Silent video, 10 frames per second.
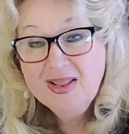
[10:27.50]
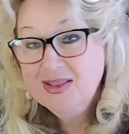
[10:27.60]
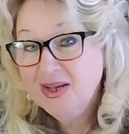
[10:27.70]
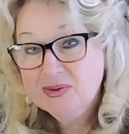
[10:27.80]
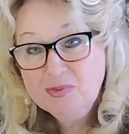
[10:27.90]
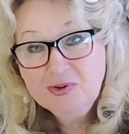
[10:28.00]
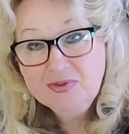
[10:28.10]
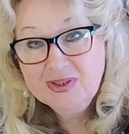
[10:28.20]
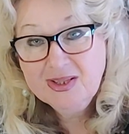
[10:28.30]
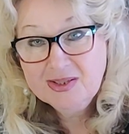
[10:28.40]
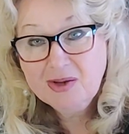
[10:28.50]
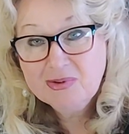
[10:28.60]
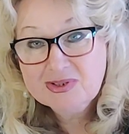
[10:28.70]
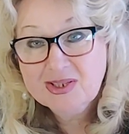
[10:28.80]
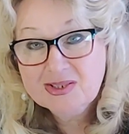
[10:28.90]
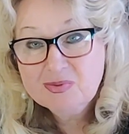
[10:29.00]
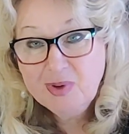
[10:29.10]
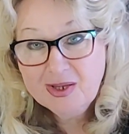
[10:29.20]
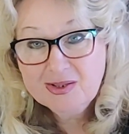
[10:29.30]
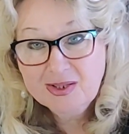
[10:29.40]
that movie that I was
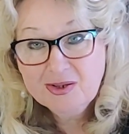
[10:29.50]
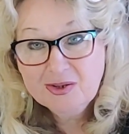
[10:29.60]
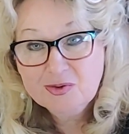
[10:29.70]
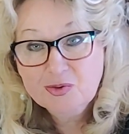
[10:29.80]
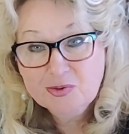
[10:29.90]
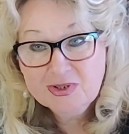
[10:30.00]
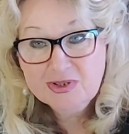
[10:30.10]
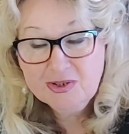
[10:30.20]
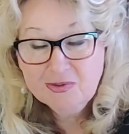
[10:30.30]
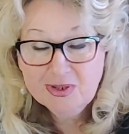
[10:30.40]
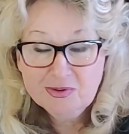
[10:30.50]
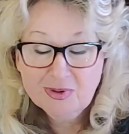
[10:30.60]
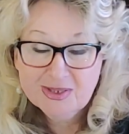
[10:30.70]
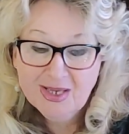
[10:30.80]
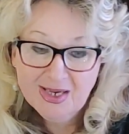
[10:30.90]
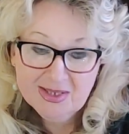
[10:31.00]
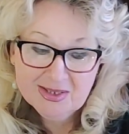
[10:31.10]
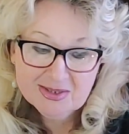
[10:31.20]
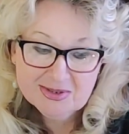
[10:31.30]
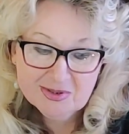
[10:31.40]
expecting to see when you are
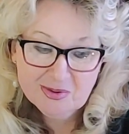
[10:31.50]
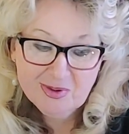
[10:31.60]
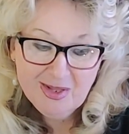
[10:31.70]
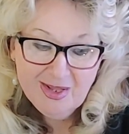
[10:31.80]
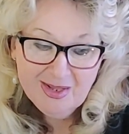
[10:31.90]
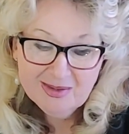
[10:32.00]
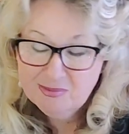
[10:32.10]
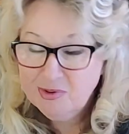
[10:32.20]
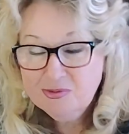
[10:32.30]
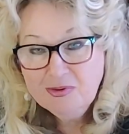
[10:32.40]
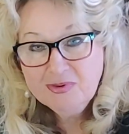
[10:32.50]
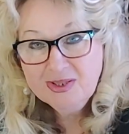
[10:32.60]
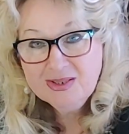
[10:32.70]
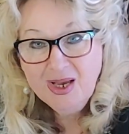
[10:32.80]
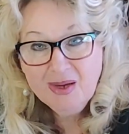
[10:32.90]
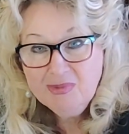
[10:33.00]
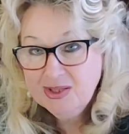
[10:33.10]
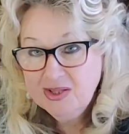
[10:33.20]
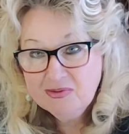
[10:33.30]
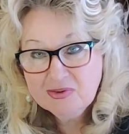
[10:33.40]
dying. So both of the time
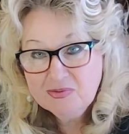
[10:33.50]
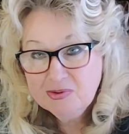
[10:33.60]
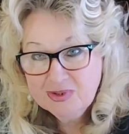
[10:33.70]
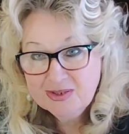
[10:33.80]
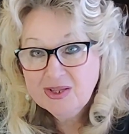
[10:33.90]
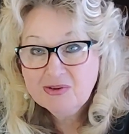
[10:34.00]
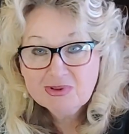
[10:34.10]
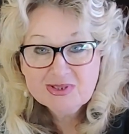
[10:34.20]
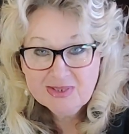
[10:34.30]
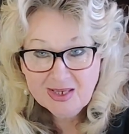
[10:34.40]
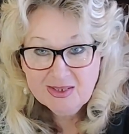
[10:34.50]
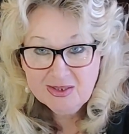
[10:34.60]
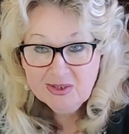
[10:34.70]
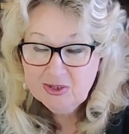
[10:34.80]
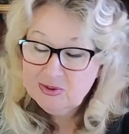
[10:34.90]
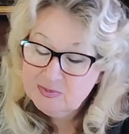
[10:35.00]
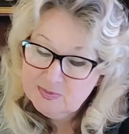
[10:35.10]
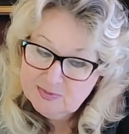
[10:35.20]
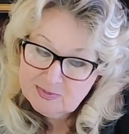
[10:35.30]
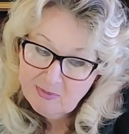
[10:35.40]
I never thought that I was dying.
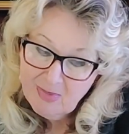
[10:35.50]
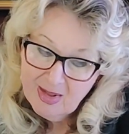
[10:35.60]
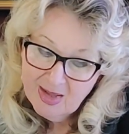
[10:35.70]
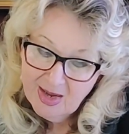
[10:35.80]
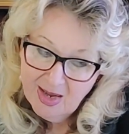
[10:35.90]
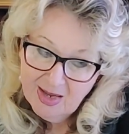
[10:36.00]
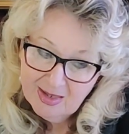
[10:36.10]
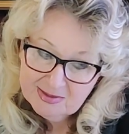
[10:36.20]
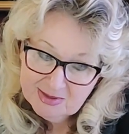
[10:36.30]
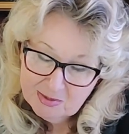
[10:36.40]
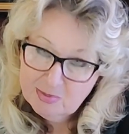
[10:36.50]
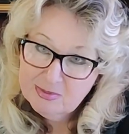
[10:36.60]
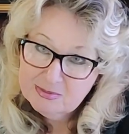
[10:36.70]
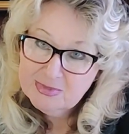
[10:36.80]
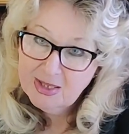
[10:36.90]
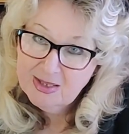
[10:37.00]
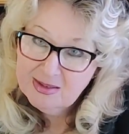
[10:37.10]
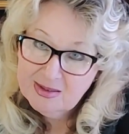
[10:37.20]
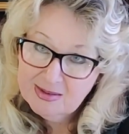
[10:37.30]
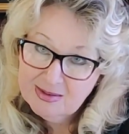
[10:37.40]
And
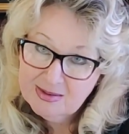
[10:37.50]
the